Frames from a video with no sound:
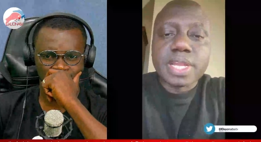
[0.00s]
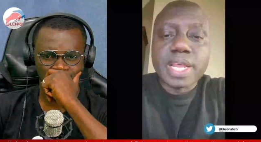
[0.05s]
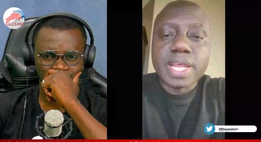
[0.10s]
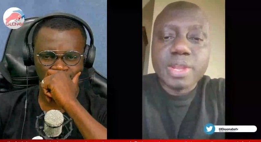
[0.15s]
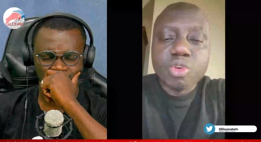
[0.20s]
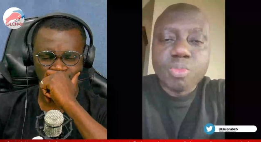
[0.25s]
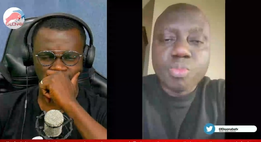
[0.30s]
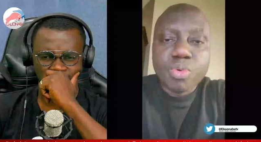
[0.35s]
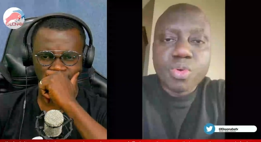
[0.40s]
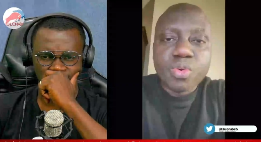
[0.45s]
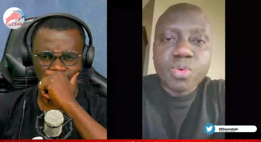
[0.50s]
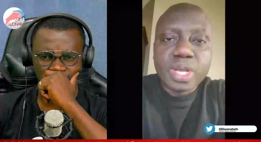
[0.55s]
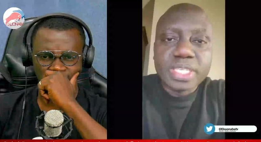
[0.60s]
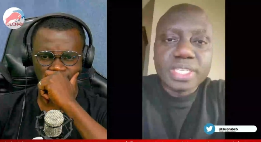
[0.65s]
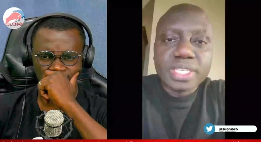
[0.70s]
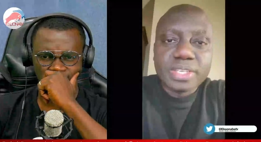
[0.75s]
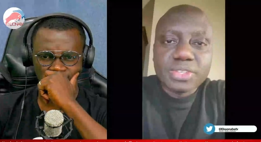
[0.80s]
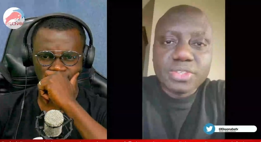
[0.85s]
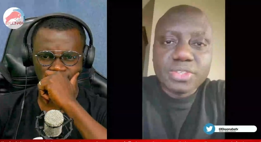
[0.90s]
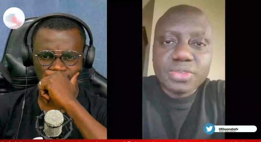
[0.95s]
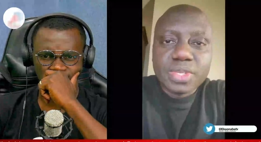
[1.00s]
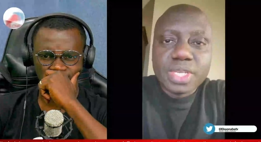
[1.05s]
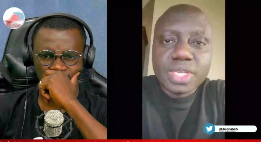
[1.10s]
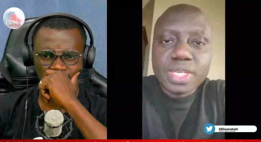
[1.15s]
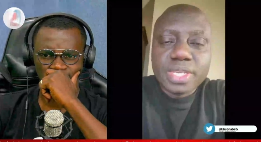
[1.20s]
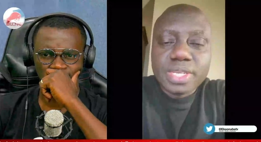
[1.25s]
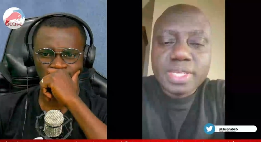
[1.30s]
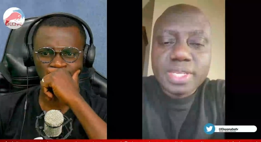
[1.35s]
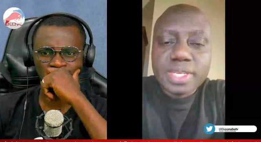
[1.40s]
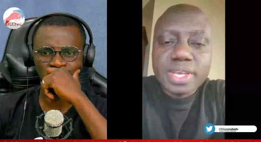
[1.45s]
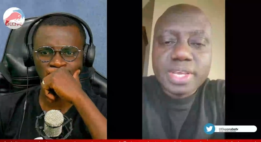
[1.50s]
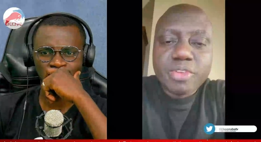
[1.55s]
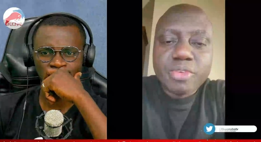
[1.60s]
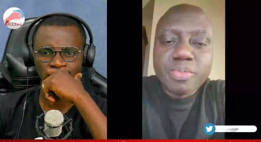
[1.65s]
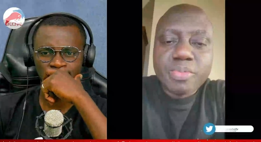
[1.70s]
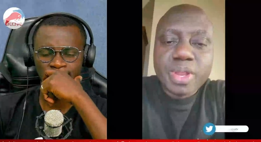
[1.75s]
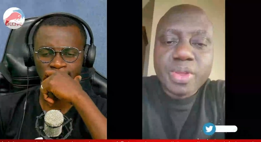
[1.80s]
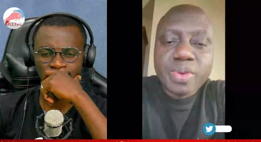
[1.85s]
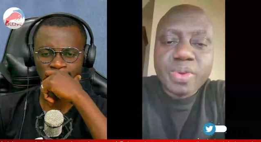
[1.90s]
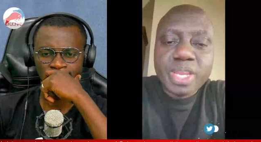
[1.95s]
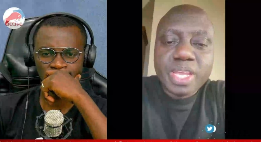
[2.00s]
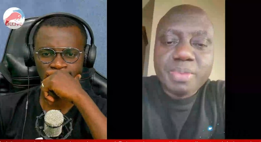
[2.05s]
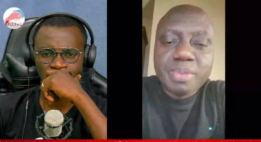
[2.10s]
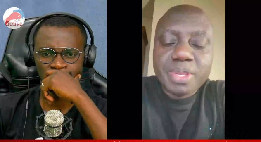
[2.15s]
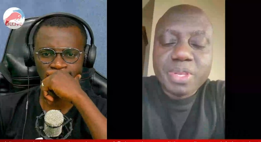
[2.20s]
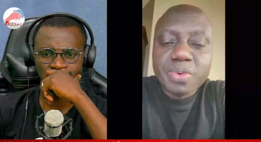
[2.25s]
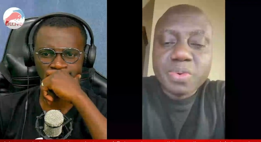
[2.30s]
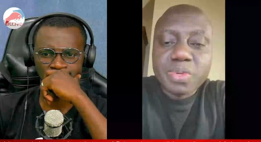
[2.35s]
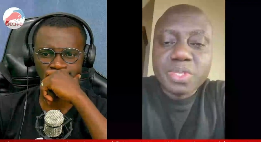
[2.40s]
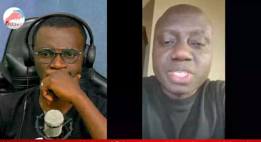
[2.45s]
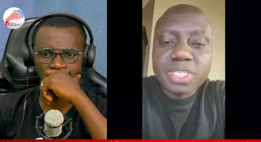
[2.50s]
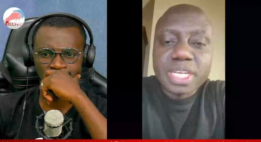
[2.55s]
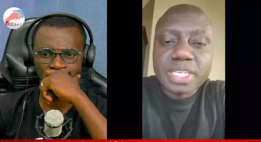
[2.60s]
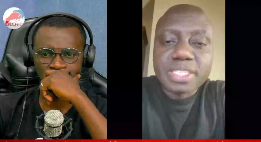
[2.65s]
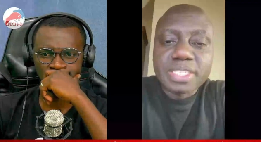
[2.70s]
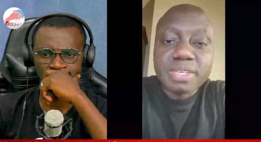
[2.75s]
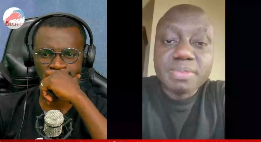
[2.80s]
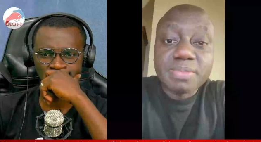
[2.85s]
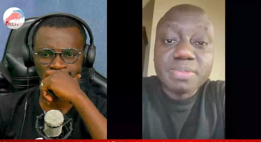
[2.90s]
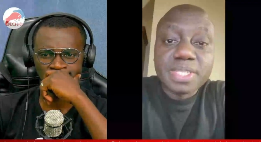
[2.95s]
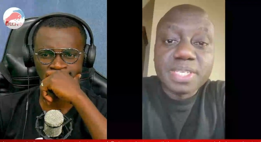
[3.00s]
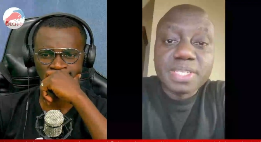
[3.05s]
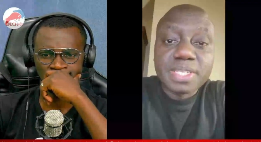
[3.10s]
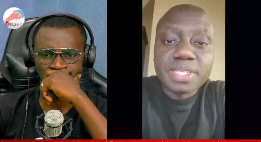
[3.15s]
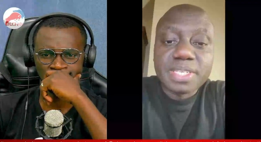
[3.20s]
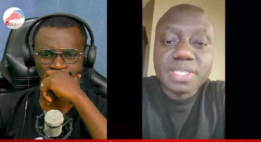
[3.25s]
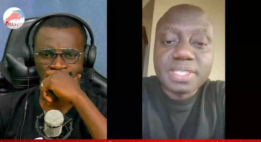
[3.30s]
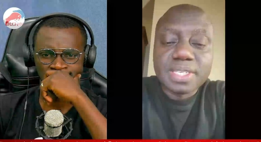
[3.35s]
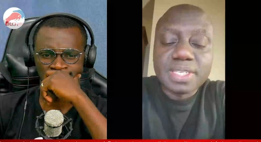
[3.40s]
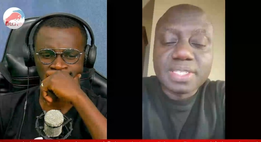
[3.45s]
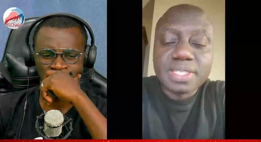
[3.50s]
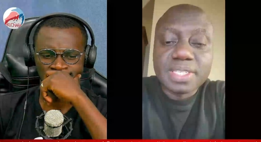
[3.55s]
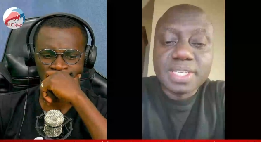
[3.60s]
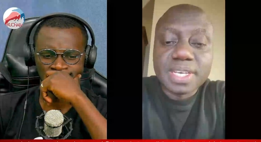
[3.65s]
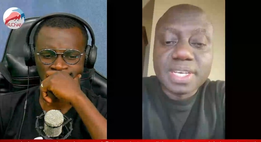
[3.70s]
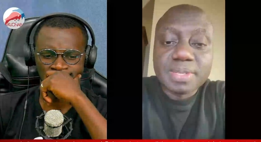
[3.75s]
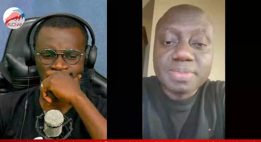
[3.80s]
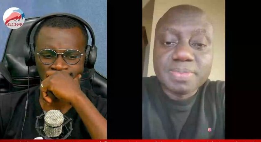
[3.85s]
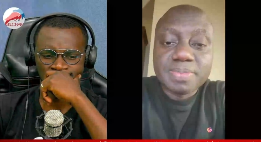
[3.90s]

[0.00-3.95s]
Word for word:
Speaker 1: and Opoquas and Sunny, and you may with them and over chasm tttt.